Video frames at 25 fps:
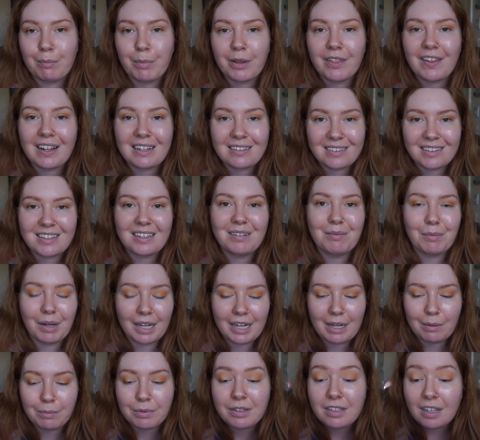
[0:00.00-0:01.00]
but that seemed
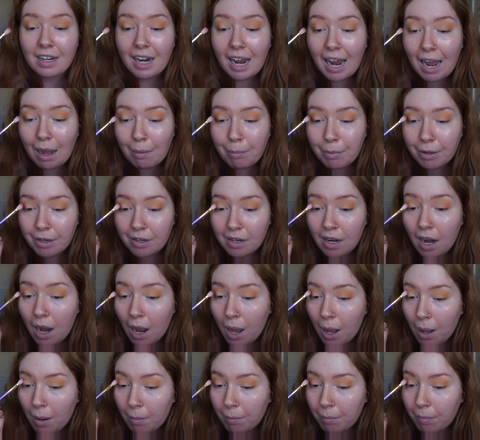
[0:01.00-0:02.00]
like it was going to happen.
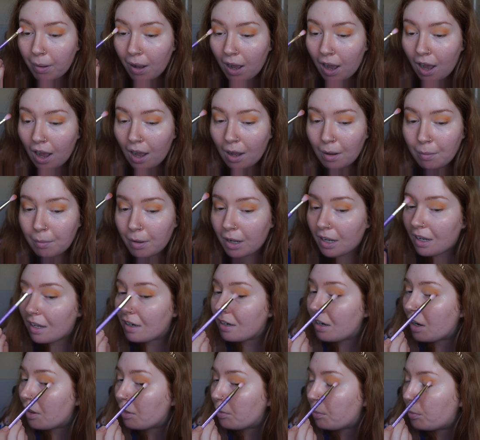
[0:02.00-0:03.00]
But at
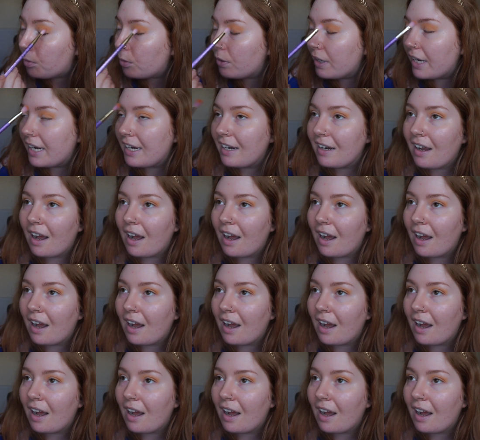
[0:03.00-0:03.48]
another point,